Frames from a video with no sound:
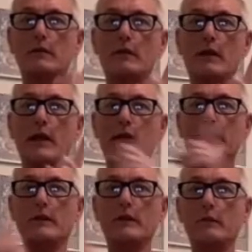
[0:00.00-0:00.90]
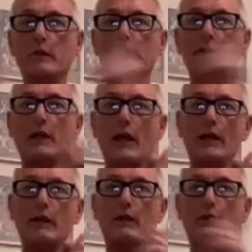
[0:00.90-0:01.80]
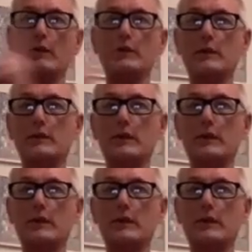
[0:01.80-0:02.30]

It actually, which side of the nose is